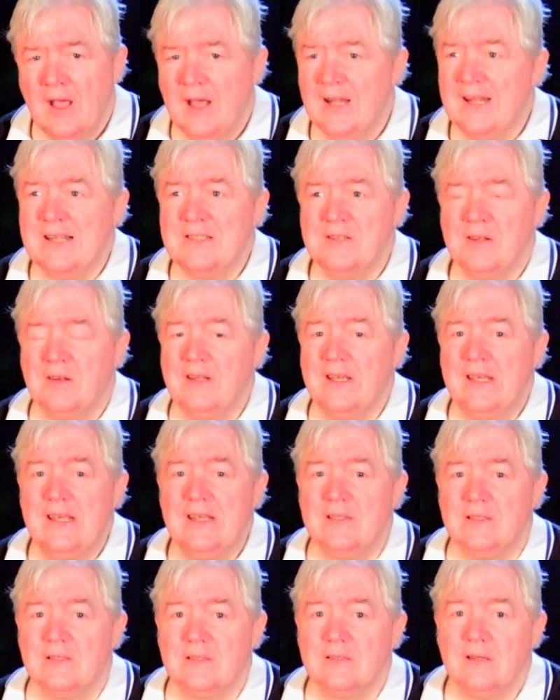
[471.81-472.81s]
And that's all it
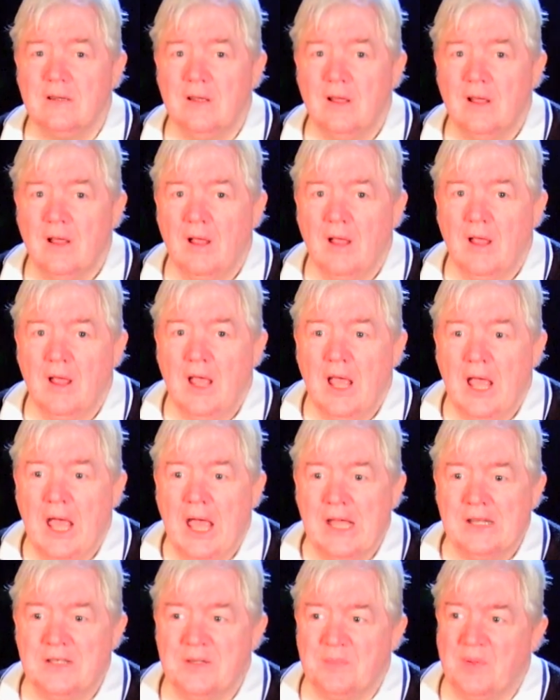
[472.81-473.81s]
is.
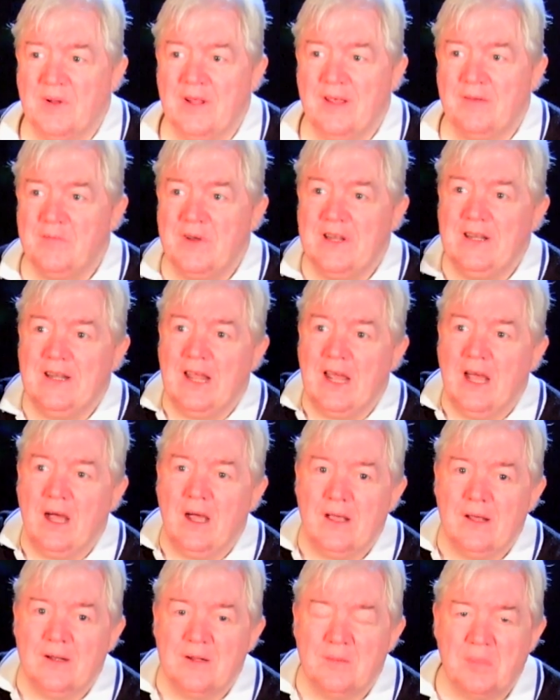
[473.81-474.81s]
And to play really
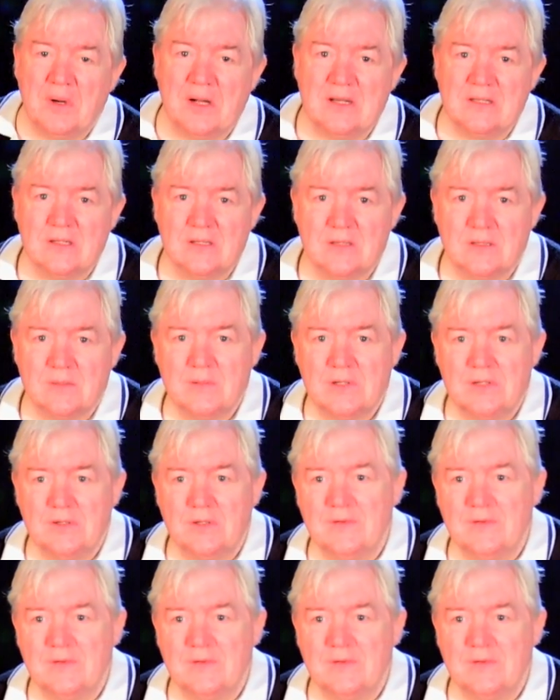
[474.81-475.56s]
high on a brass instrument,